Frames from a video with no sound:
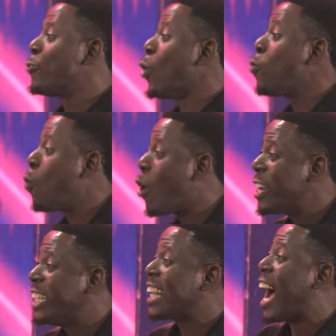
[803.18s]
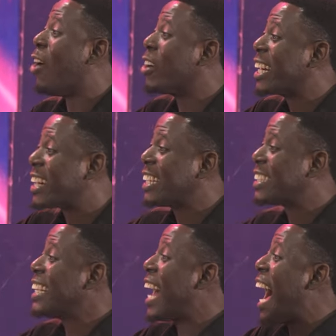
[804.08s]
of your worries are
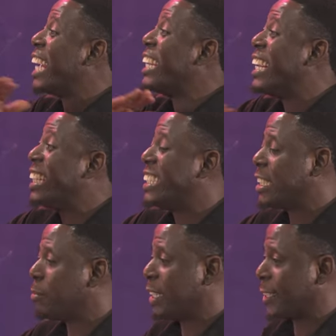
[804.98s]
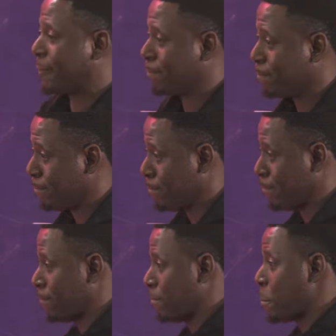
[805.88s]
ungranted and illegitimate.
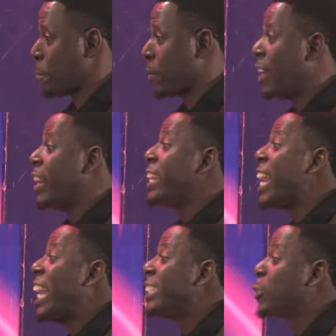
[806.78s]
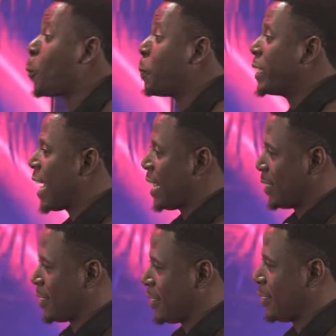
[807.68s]

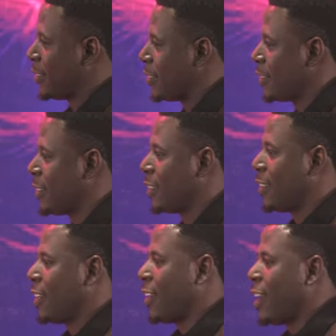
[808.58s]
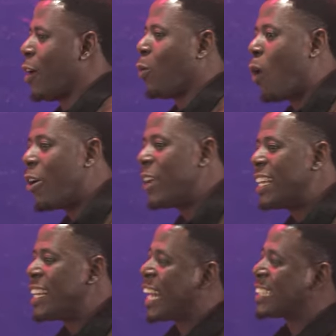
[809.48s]
92%
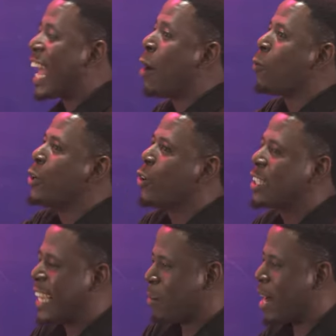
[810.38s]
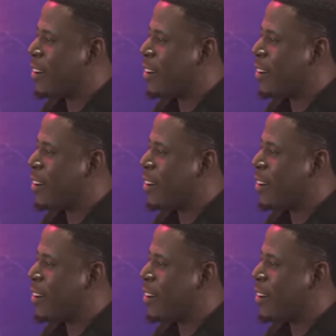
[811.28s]
worried that I will not get